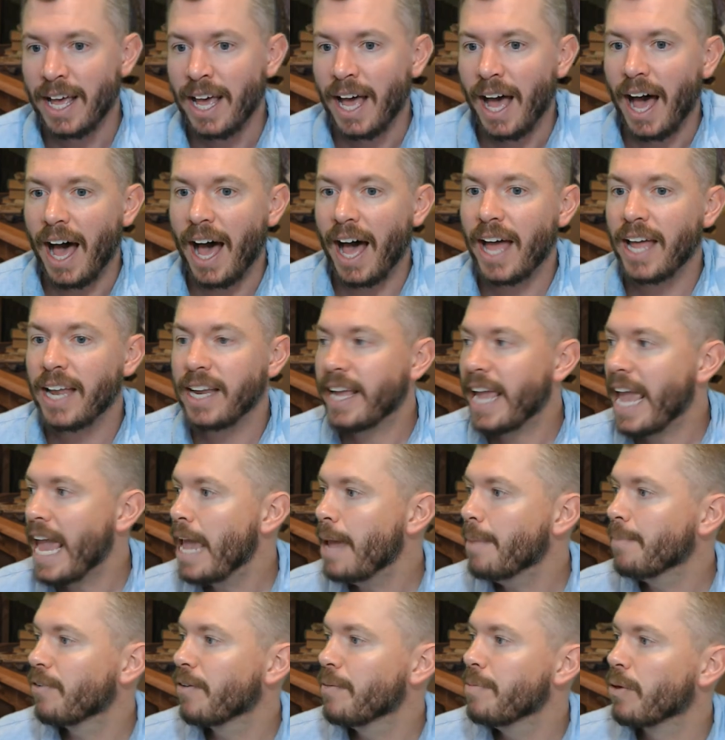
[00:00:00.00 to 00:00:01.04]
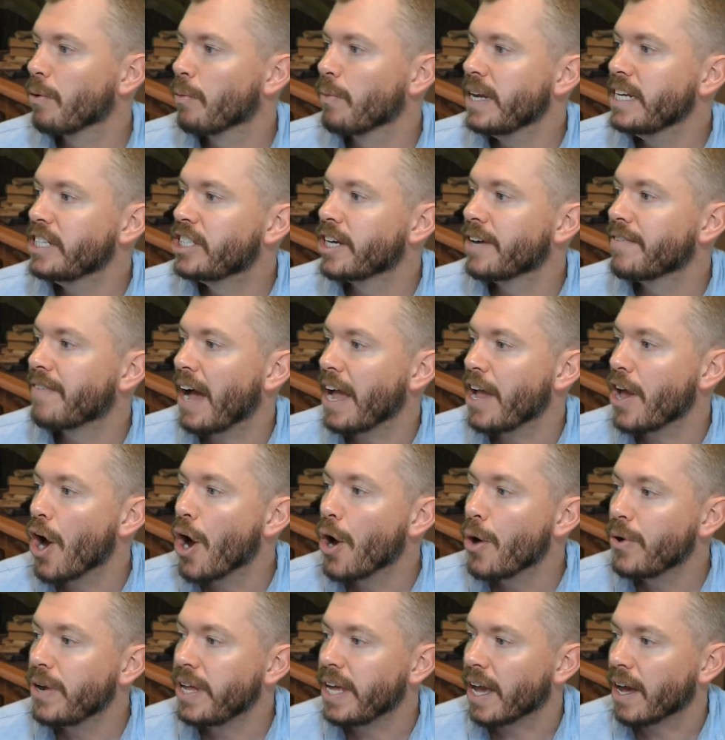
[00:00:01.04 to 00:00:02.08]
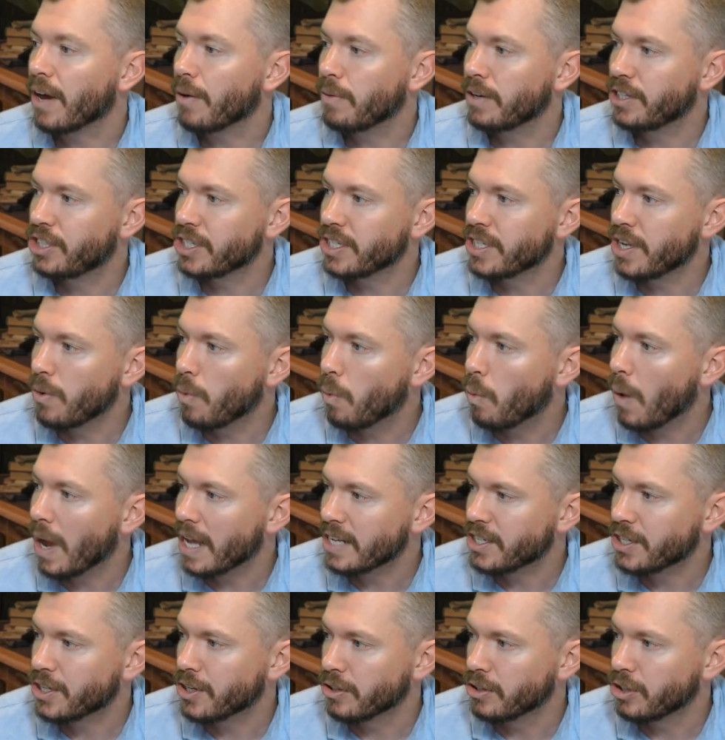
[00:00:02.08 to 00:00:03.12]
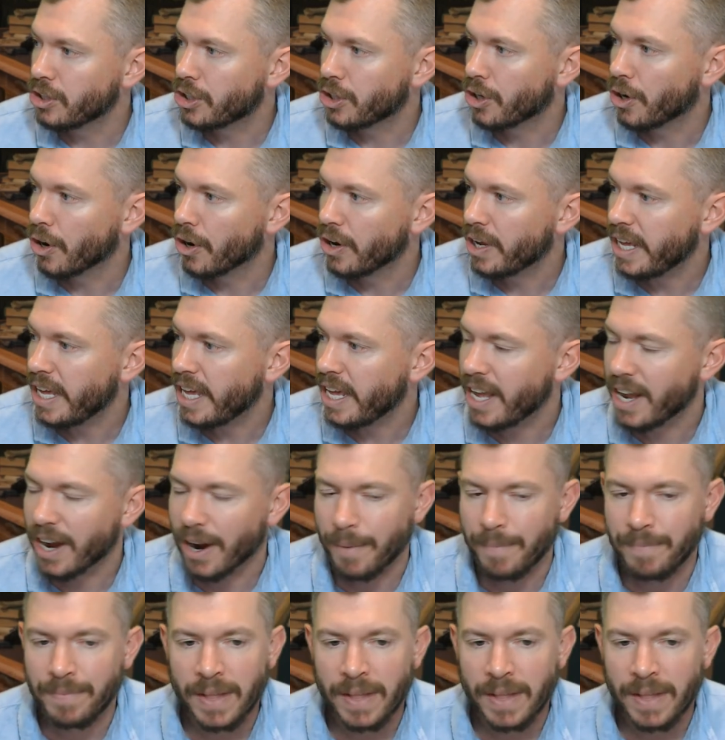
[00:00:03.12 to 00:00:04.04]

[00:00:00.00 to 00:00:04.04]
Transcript: uh, came from the region of Ionia, which is in western Turkey here.